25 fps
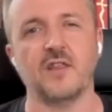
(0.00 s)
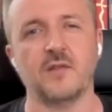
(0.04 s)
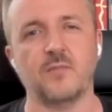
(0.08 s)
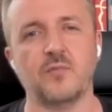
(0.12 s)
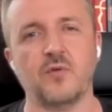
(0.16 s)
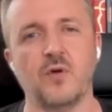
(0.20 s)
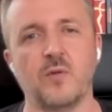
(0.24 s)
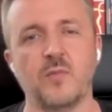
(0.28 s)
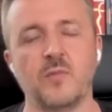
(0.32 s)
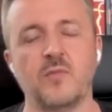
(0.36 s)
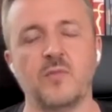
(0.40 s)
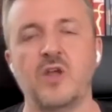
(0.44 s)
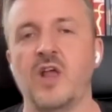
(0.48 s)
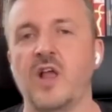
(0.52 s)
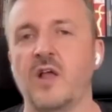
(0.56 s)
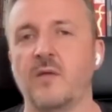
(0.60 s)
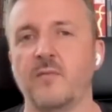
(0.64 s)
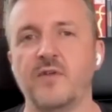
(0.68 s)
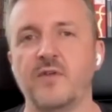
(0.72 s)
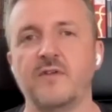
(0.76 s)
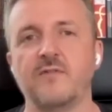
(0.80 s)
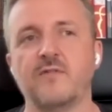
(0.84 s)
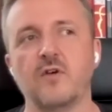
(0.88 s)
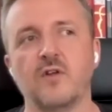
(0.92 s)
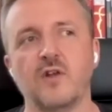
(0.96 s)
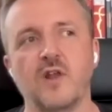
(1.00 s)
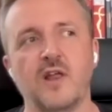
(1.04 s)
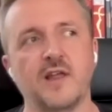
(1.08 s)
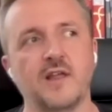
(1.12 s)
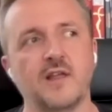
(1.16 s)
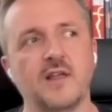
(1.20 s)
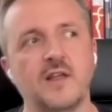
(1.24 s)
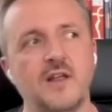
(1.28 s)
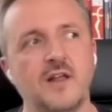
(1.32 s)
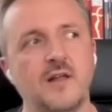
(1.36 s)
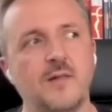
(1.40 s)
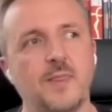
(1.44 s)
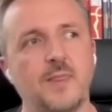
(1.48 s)
the problem. But you've got
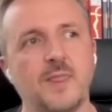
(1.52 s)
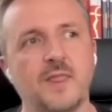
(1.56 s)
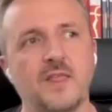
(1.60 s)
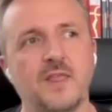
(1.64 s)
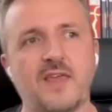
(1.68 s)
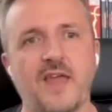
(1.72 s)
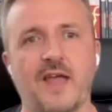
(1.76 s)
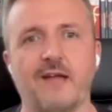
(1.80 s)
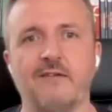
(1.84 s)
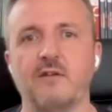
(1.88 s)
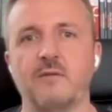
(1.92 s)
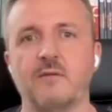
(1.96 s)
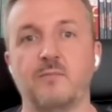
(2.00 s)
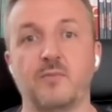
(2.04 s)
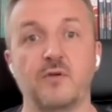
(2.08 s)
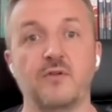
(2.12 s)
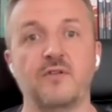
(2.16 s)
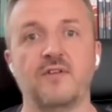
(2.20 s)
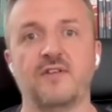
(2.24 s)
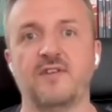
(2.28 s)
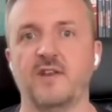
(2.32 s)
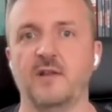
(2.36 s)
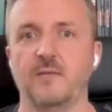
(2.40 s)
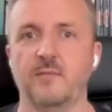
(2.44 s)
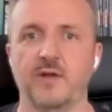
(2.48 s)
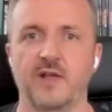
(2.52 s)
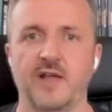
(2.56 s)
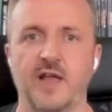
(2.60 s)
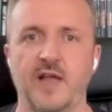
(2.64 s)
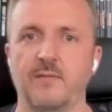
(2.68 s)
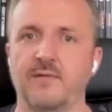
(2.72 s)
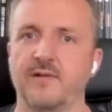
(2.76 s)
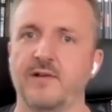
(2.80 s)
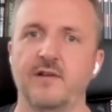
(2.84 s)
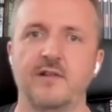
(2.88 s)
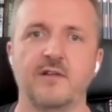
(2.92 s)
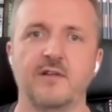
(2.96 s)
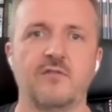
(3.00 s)
like Gary Busey being
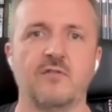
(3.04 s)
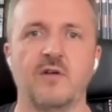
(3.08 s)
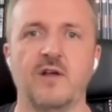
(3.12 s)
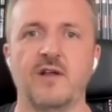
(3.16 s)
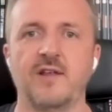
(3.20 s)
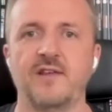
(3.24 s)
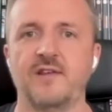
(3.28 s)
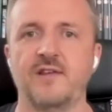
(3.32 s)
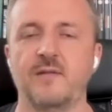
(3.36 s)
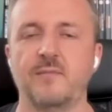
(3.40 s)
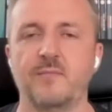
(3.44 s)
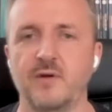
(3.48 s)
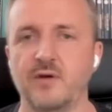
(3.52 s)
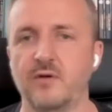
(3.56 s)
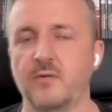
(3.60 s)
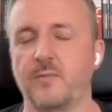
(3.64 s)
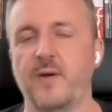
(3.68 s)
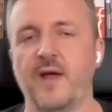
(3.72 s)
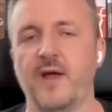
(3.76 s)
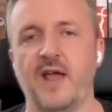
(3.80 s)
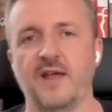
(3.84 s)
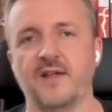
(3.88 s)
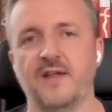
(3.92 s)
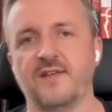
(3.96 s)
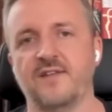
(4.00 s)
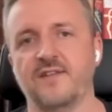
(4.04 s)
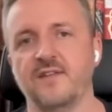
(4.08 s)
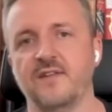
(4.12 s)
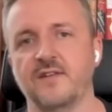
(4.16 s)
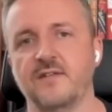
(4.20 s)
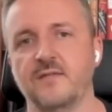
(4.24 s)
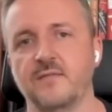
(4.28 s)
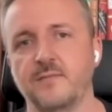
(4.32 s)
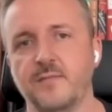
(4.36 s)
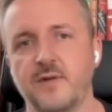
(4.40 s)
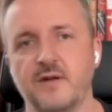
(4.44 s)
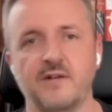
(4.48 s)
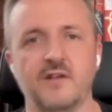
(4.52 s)
absolutely crazy, Bill
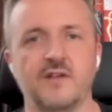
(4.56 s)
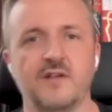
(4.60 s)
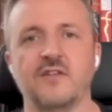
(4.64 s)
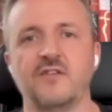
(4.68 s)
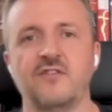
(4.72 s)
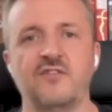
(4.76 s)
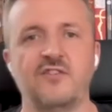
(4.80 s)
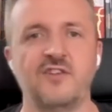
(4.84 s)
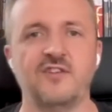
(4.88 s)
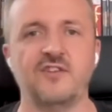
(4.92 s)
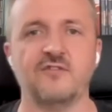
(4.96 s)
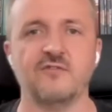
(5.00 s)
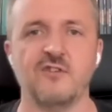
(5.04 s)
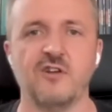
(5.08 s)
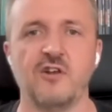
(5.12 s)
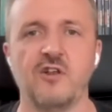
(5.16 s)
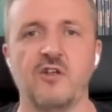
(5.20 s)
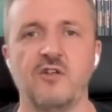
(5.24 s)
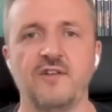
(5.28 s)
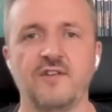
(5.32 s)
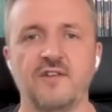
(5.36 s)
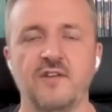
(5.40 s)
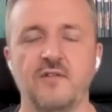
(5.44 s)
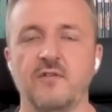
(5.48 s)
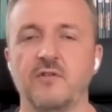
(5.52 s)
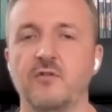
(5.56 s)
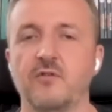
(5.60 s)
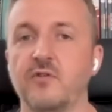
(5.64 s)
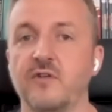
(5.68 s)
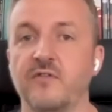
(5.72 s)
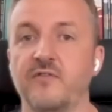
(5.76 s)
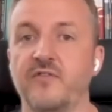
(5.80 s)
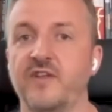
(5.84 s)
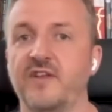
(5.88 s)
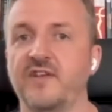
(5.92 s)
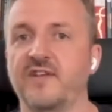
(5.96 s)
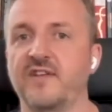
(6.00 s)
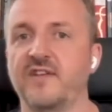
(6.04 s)
Paxton, Maria Conchita Alonso, and all
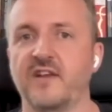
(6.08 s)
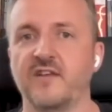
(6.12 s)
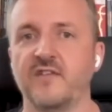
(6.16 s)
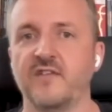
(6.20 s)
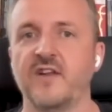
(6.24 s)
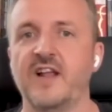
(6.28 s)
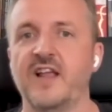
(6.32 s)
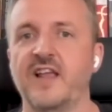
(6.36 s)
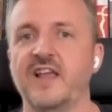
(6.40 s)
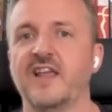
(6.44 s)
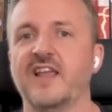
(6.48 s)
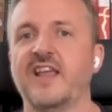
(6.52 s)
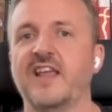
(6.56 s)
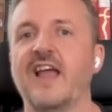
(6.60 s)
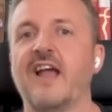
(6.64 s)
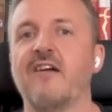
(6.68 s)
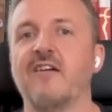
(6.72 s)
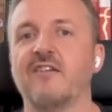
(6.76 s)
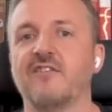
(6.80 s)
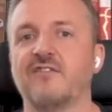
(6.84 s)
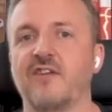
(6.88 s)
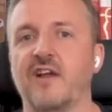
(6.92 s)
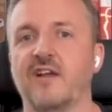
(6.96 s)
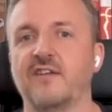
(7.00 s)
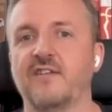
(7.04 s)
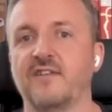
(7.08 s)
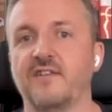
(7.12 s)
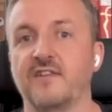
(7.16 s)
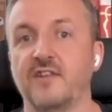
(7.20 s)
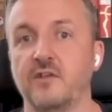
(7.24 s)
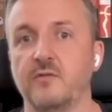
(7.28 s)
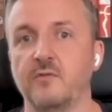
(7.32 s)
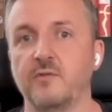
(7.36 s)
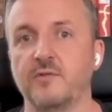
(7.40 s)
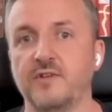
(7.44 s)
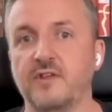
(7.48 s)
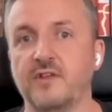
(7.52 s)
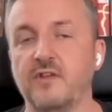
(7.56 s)
of these kind of character actors that
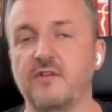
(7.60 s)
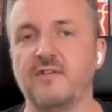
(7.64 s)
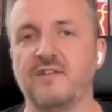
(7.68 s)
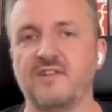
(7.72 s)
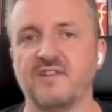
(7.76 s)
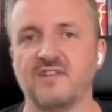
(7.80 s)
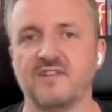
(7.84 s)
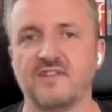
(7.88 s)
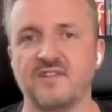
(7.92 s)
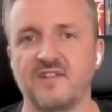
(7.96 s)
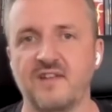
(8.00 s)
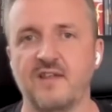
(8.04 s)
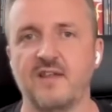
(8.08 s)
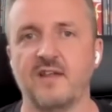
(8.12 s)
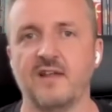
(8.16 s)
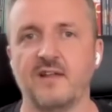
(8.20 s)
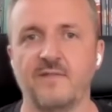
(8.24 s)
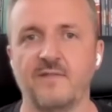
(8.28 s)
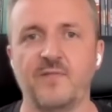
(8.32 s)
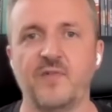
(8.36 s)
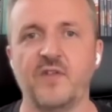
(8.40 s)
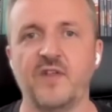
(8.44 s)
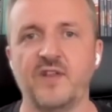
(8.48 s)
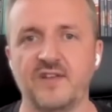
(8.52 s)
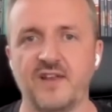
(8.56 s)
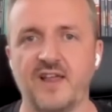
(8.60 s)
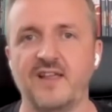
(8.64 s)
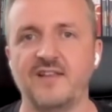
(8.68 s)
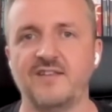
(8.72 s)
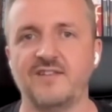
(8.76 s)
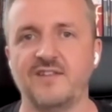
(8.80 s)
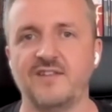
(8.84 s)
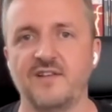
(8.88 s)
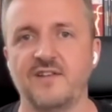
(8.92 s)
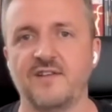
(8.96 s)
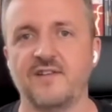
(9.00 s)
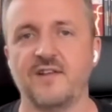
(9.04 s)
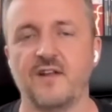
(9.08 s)
you were used to seeing in these
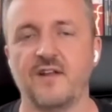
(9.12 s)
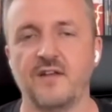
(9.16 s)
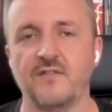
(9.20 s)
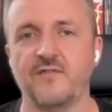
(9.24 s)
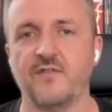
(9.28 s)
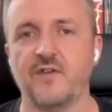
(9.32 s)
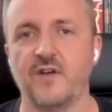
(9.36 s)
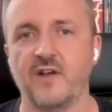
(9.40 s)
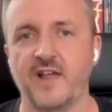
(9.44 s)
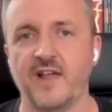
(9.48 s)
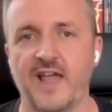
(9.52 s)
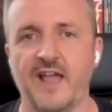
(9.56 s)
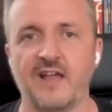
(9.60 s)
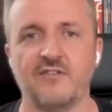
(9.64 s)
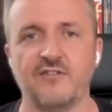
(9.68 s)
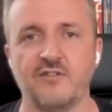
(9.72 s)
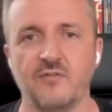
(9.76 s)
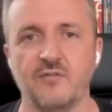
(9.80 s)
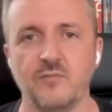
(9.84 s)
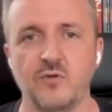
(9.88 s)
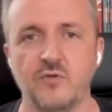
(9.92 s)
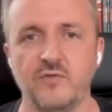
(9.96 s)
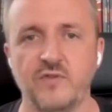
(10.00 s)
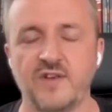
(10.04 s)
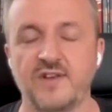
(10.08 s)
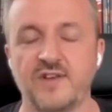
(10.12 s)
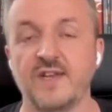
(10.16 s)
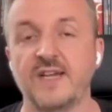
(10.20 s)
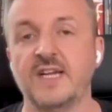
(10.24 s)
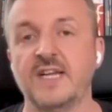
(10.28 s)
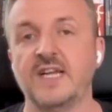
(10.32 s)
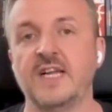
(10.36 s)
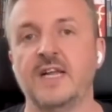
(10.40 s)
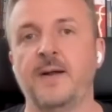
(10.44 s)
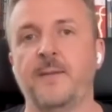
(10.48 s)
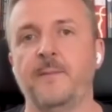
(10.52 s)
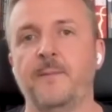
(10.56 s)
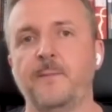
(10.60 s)
80s sci-fi action movies.
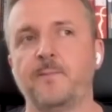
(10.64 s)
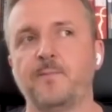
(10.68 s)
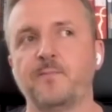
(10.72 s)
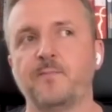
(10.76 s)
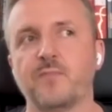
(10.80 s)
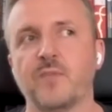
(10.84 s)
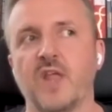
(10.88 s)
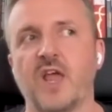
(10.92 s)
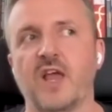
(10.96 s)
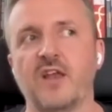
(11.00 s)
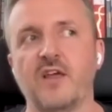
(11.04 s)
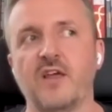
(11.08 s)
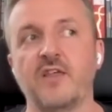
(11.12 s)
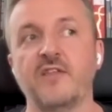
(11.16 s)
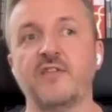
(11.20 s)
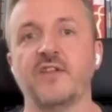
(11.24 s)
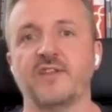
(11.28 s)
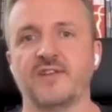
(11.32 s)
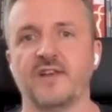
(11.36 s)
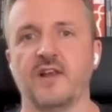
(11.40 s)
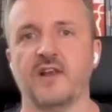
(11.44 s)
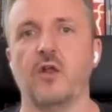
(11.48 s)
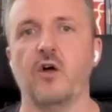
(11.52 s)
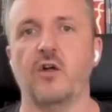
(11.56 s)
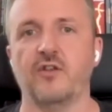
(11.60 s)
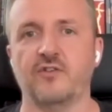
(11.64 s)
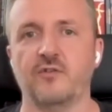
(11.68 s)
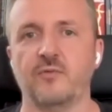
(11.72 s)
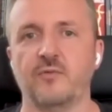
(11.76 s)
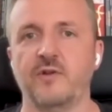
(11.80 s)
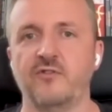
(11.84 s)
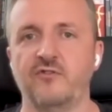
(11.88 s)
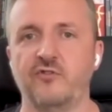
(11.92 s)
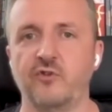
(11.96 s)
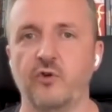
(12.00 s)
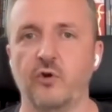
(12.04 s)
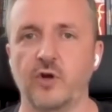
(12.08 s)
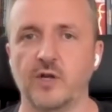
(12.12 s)
And I think there's a lot to
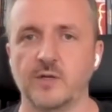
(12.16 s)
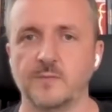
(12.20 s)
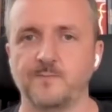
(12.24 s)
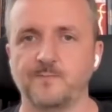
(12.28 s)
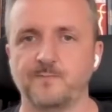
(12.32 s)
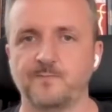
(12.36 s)
enjoy.